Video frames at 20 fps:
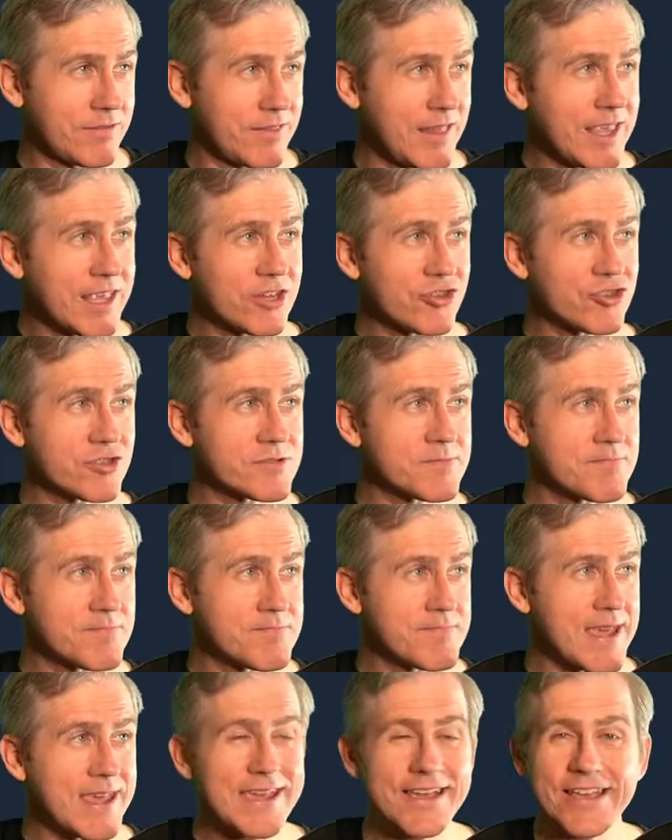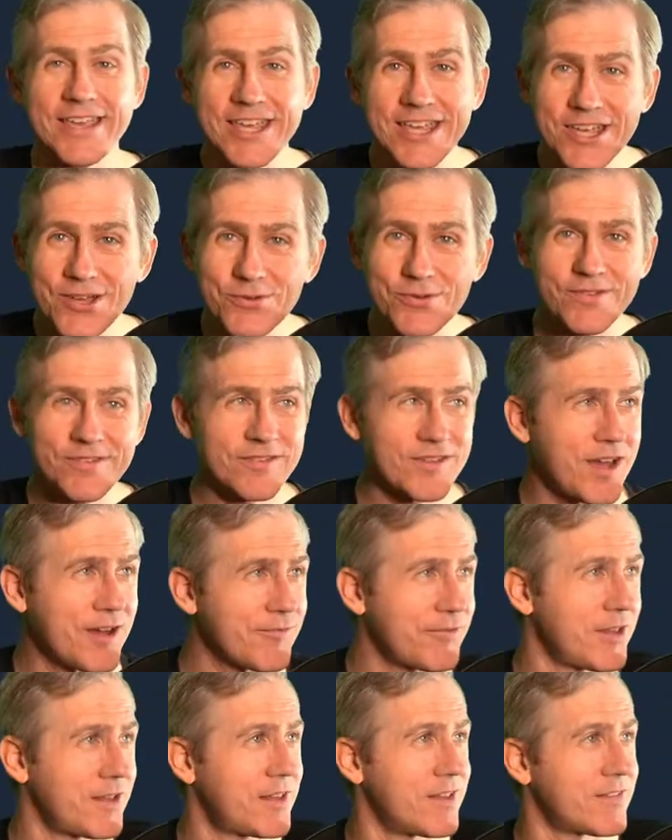they can just make cute stuff
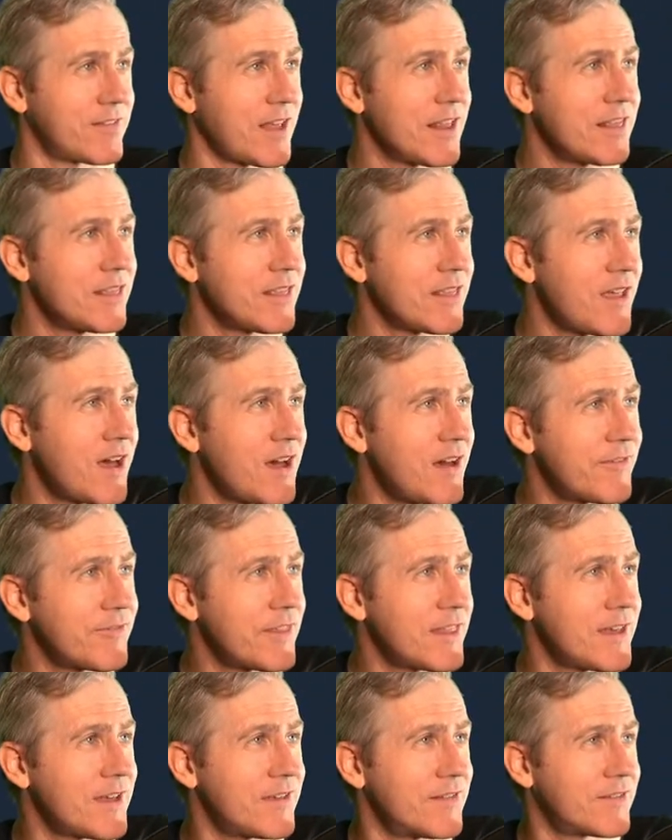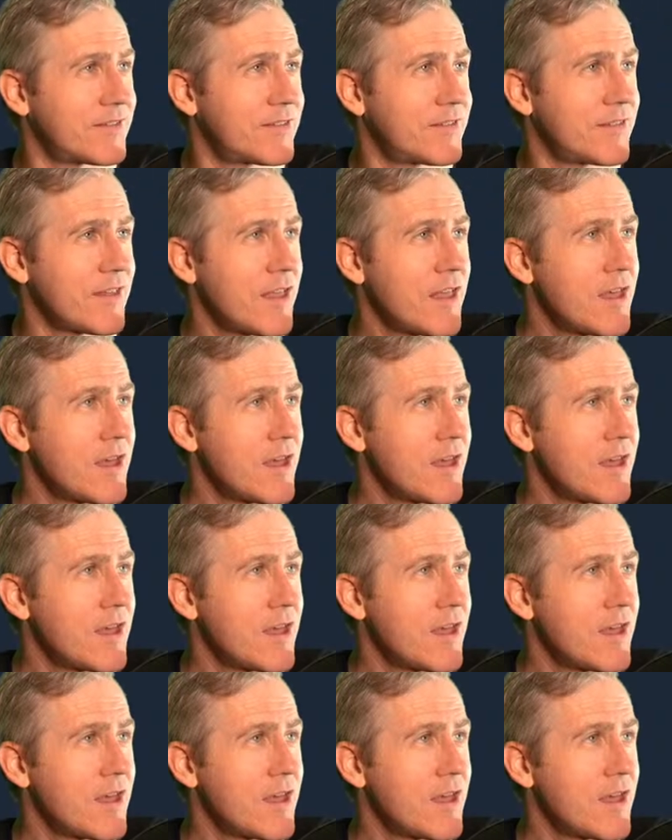like this. I love this.